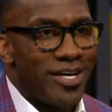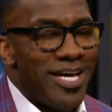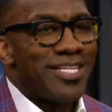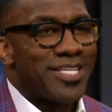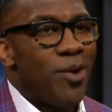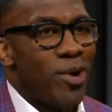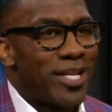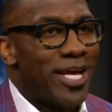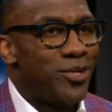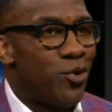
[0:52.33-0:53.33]
Mm. Skip, what do
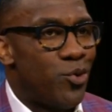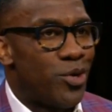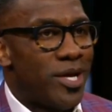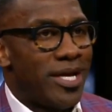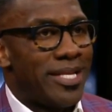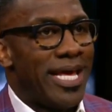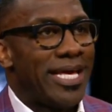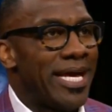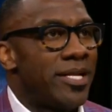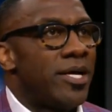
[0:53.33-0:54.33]
they do? They
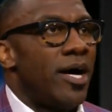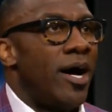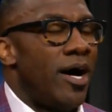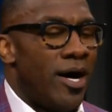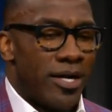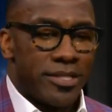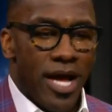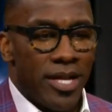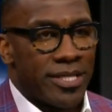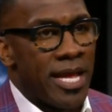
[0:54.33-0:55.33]
get uh, uh,
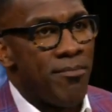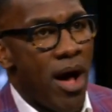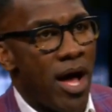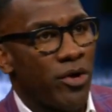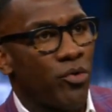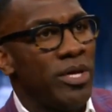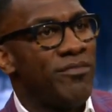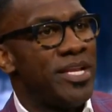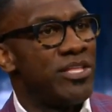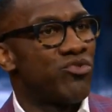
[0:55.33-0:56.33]
Dante Moncrief
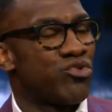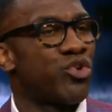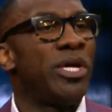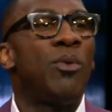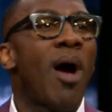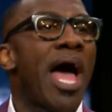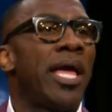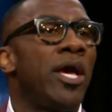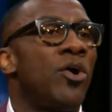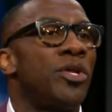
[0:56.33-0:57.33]
and they T Y
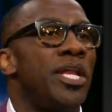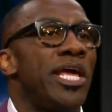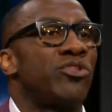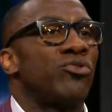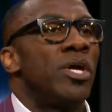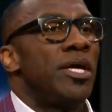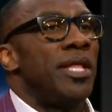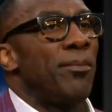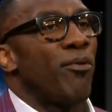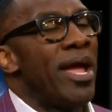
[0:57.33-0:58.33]
Hilton and they
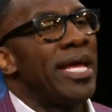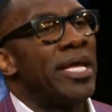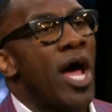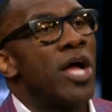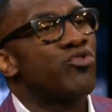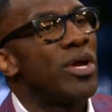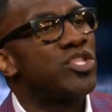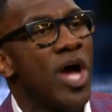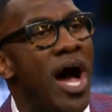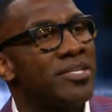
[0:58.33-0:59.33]
they bring in Andre
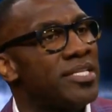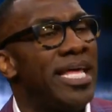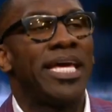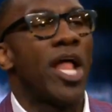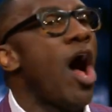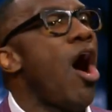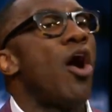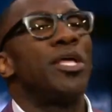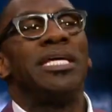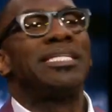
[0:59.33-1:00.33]
Johnson. They get all
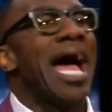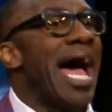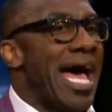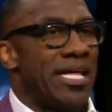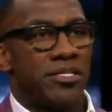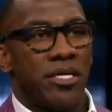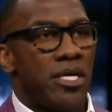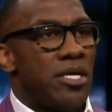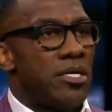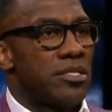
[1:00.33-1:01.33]
these guys. Mm-hmm.